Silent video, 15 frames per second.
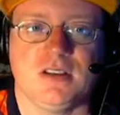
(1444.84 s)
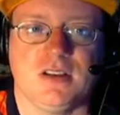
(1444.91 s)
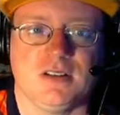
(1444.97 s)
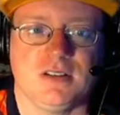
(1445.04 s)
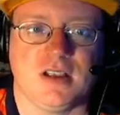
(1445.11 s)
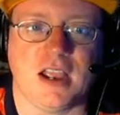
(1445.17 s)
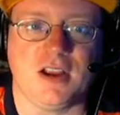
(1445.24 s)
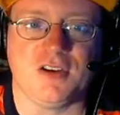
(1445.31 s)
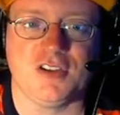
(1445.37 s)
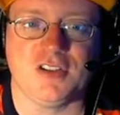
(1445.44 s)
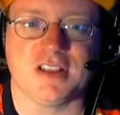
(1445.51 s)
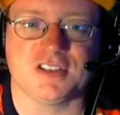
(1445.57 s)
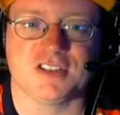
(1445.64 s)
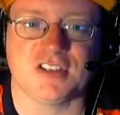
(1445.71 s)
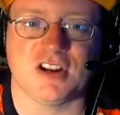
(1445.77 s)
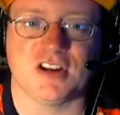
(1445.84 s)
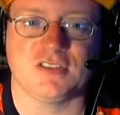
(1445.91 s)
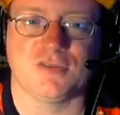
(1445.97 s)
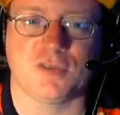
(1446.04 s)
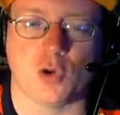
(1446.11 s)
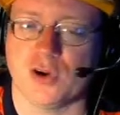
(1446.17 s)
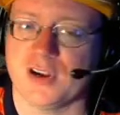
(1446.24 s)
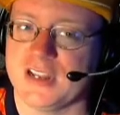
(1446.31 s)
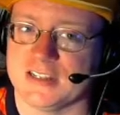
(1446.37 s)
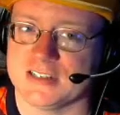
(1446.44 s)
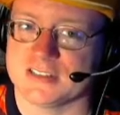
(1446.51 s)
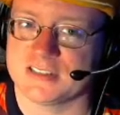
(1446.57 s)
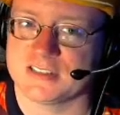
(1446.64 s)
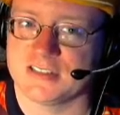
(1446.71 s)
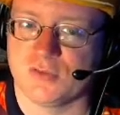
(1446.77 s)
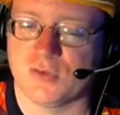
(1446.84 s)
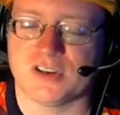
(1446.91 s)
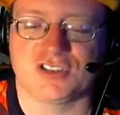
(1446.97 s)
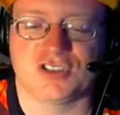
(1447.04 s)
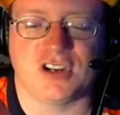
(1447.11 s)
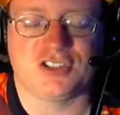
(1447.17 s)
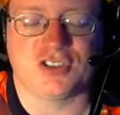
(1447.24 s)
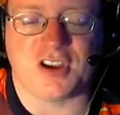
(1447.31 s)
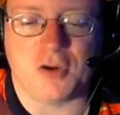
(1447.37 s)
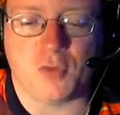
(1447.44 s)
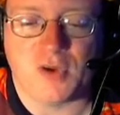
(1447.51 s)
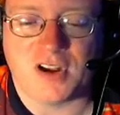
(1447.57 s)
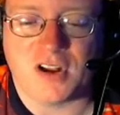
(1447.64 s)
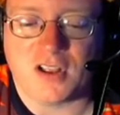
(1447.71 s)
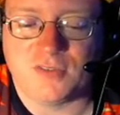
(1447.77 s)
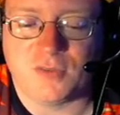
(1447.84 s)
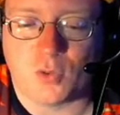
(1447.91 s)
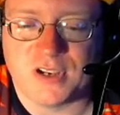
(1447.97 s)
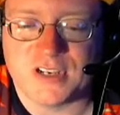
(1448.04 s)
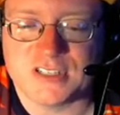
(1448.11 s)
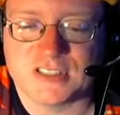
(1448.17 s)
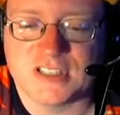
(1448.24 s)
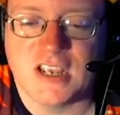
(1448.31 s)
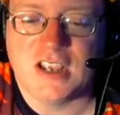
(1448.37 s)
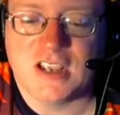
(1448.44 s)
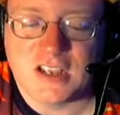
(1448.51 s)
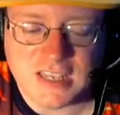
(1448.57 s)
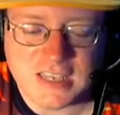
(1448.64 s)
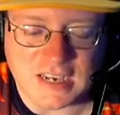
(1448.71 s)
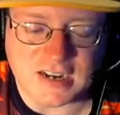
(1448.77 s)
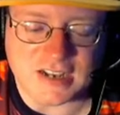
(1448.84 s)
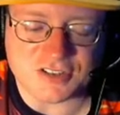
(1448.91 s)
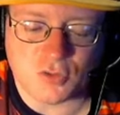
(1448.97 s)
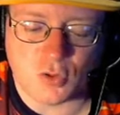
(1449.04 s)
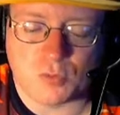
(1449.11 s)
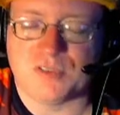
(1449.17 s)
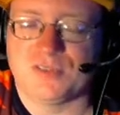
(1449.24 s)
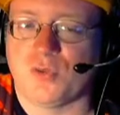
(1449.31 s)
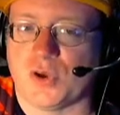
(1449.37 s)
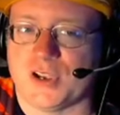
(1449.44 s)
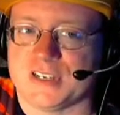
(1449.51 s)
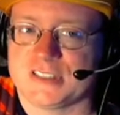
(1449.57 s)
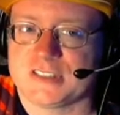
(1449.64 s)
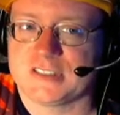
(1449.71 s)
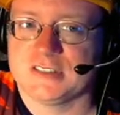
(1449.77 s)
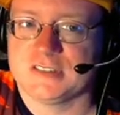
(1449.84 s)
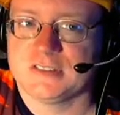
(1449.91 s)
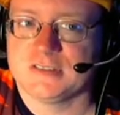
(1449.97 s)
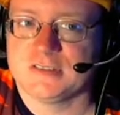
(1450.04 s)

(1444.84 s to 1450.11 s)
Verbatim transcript: How do you like the sound of accordions? Wait, should I try a Weird Al voice? He kind of has a normal voice.